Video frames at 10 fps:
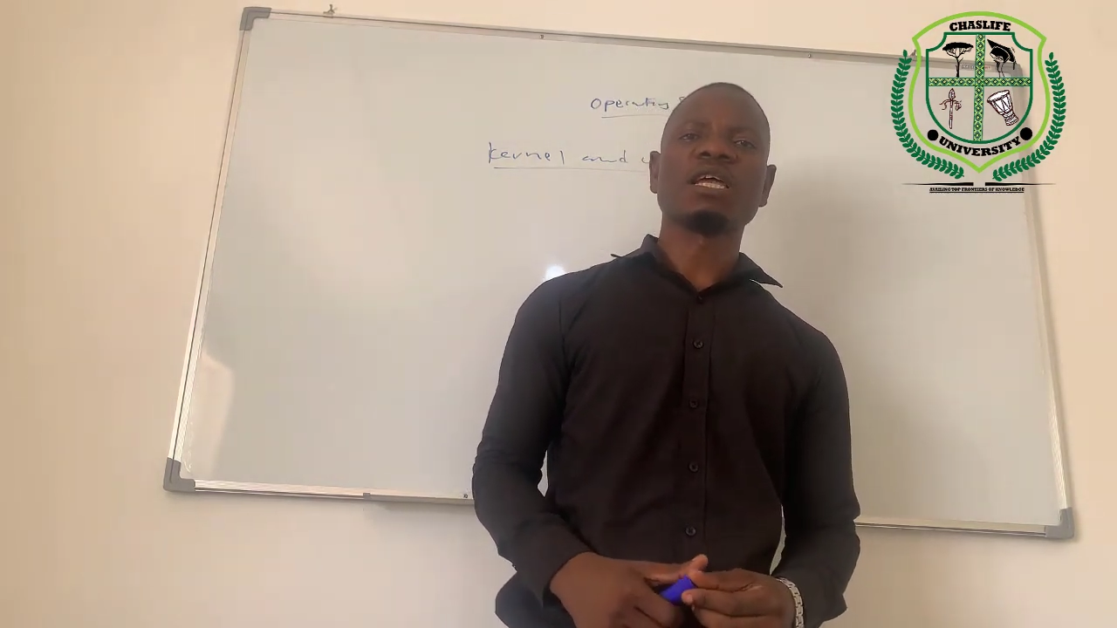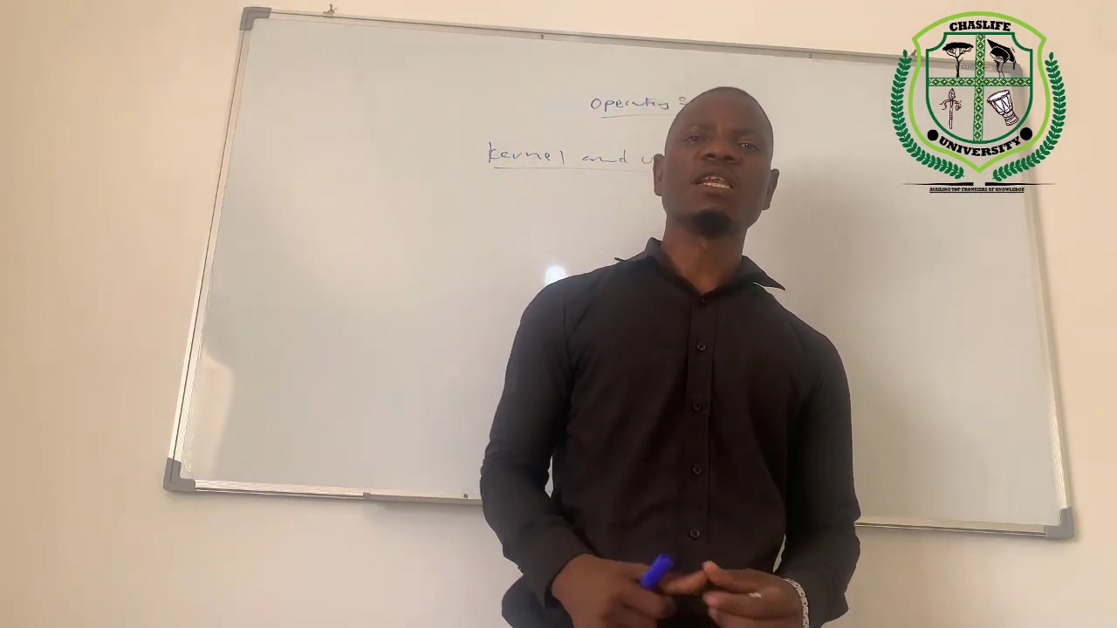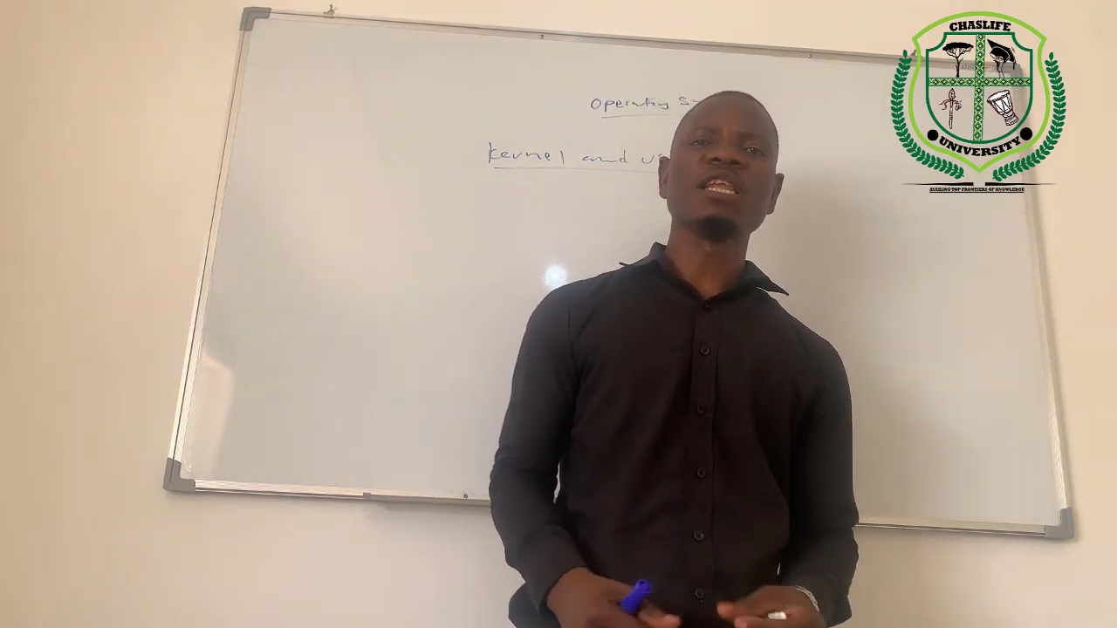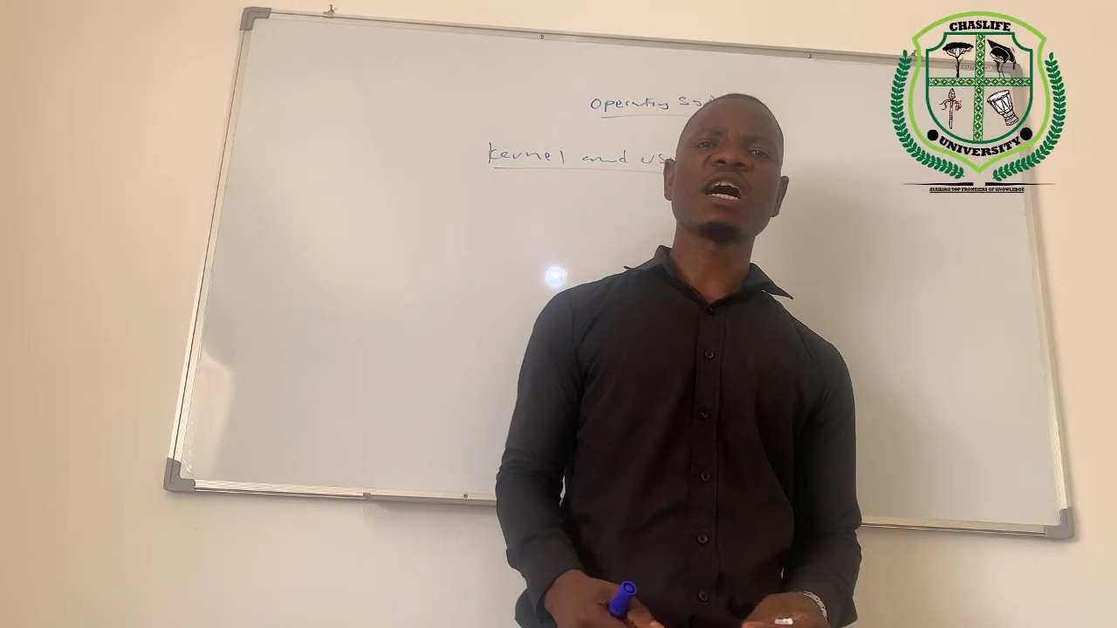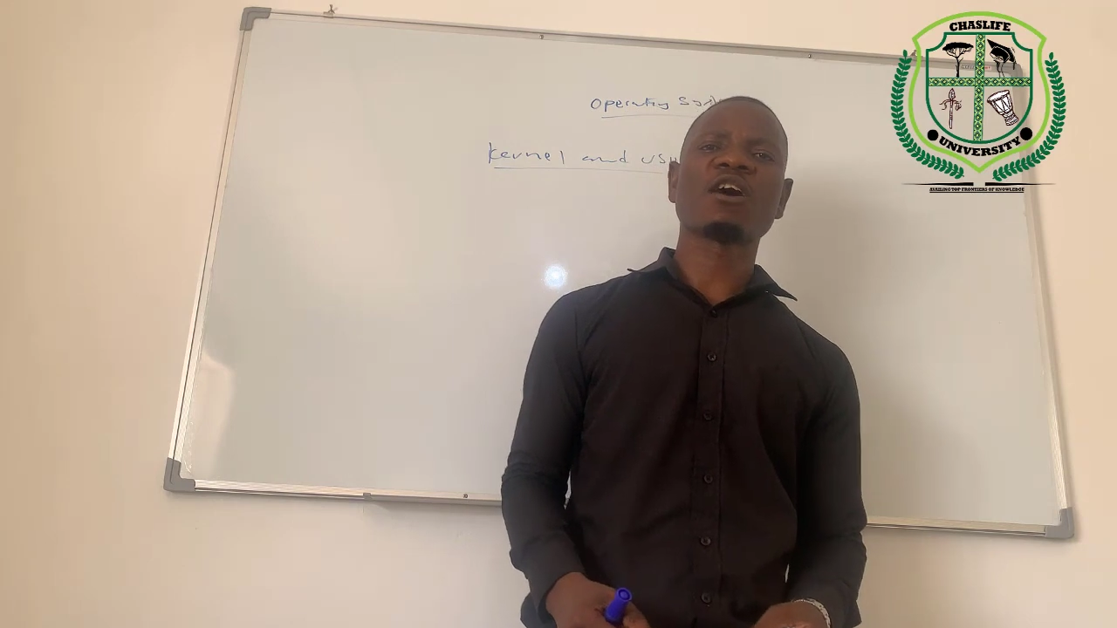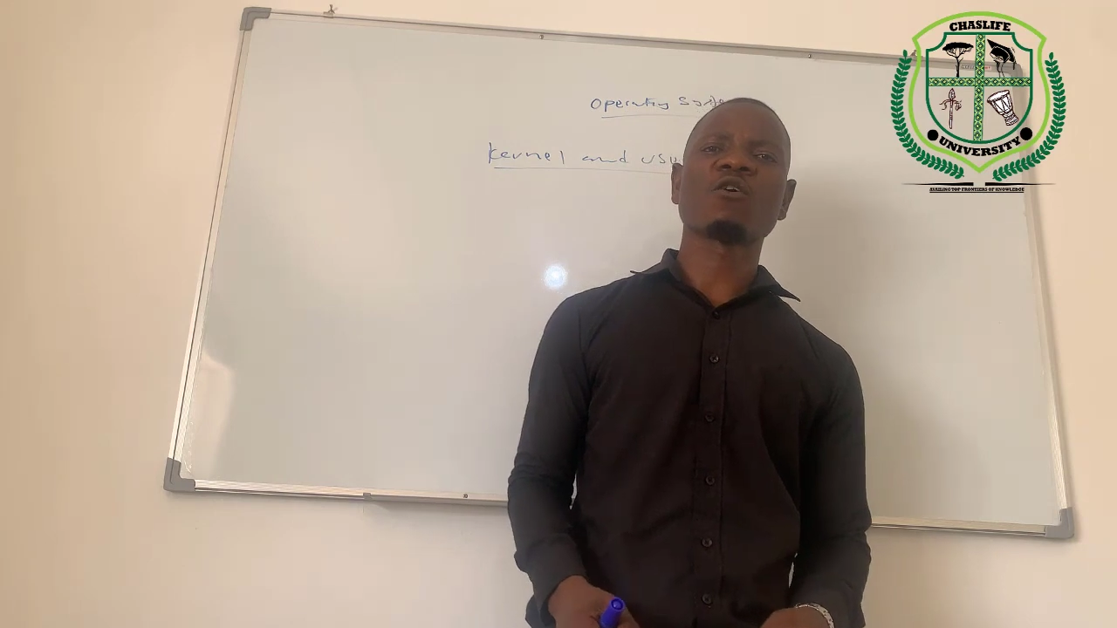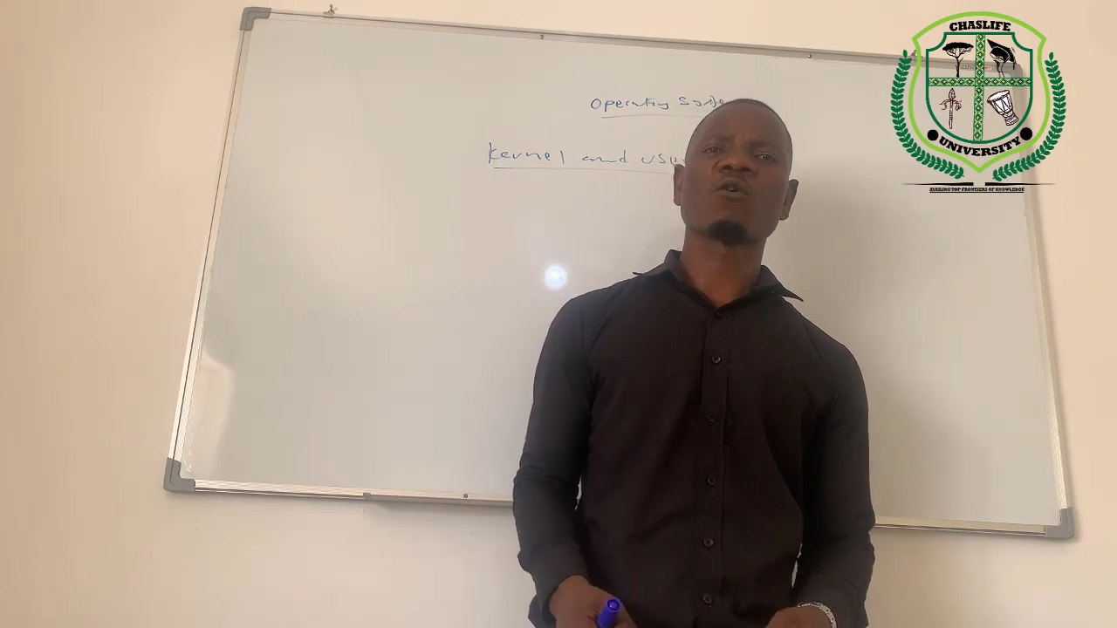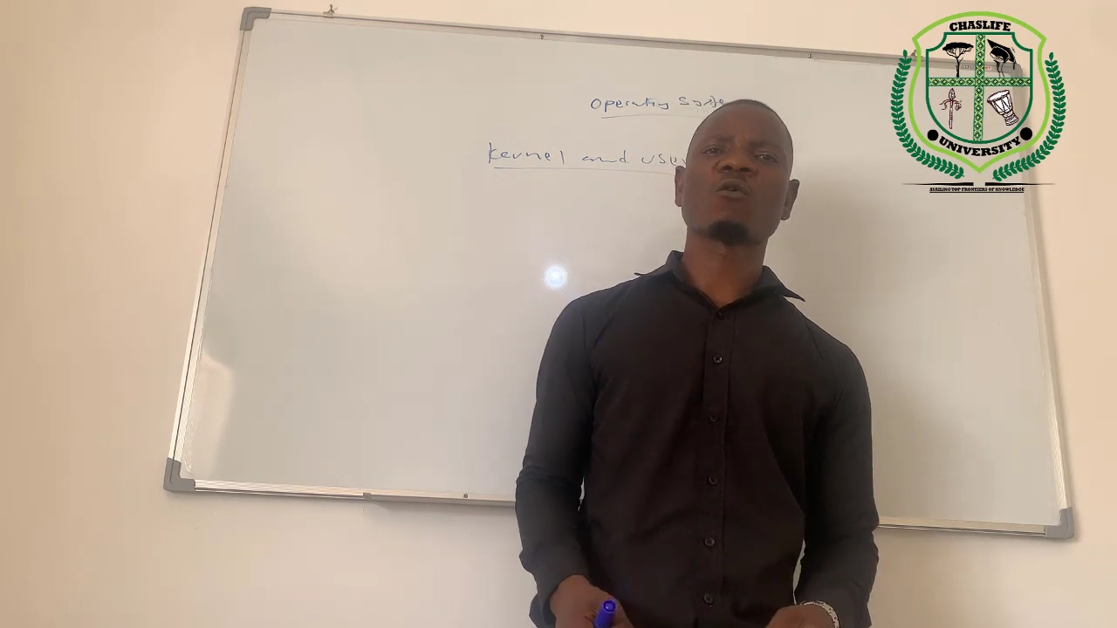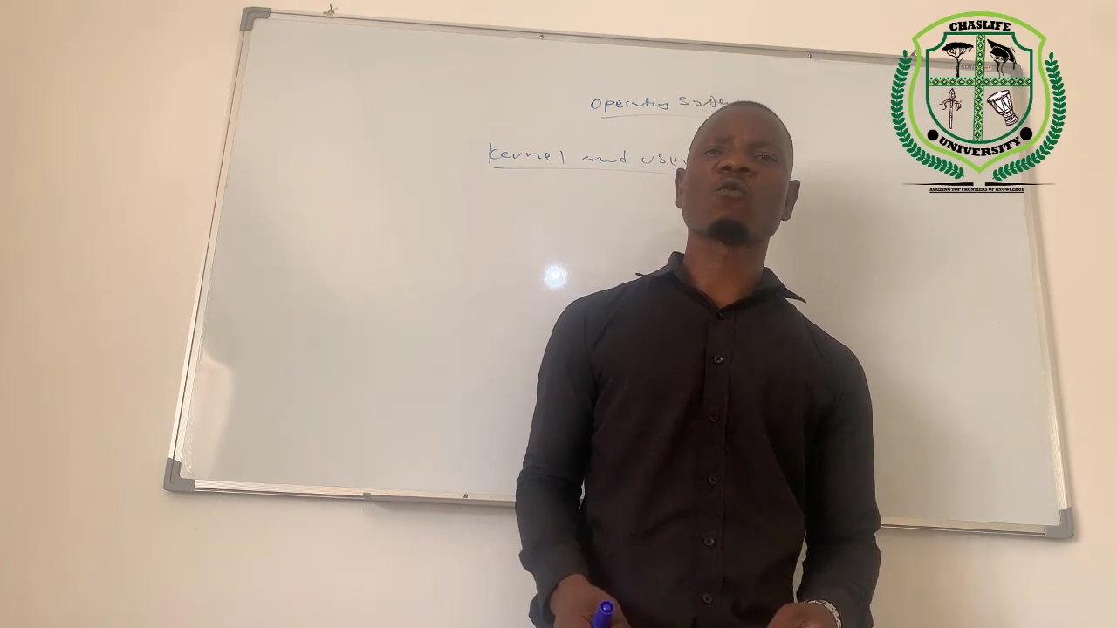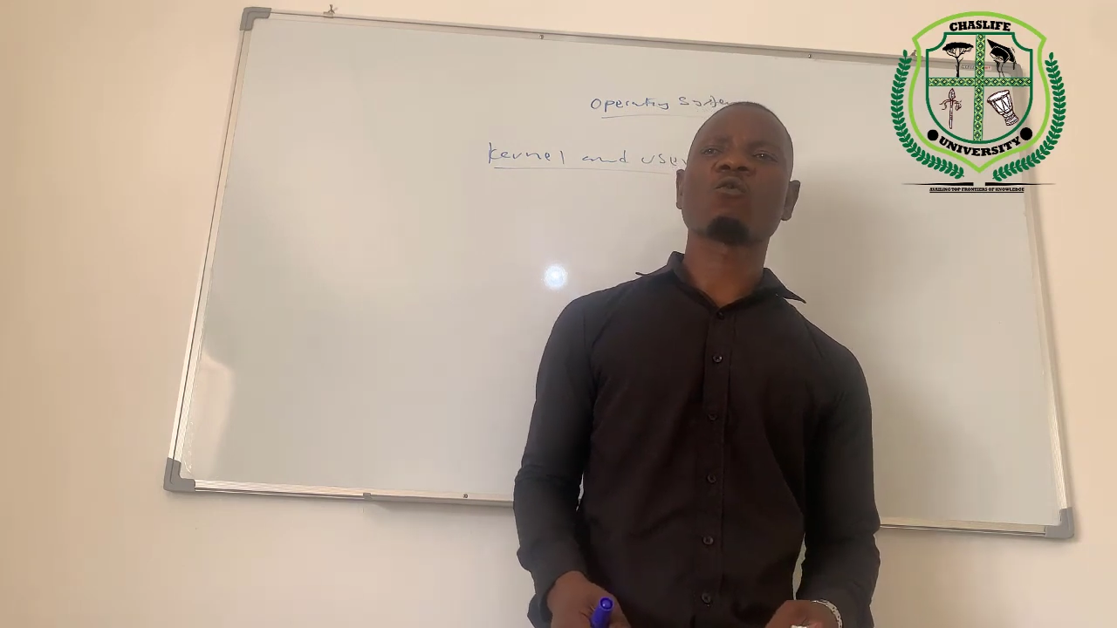
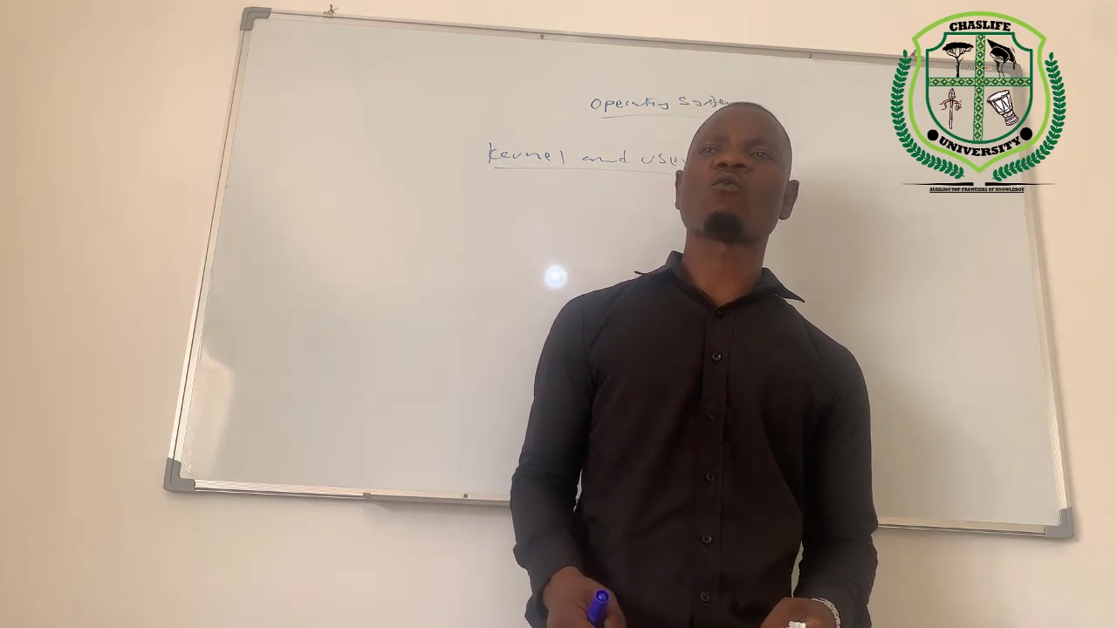Now,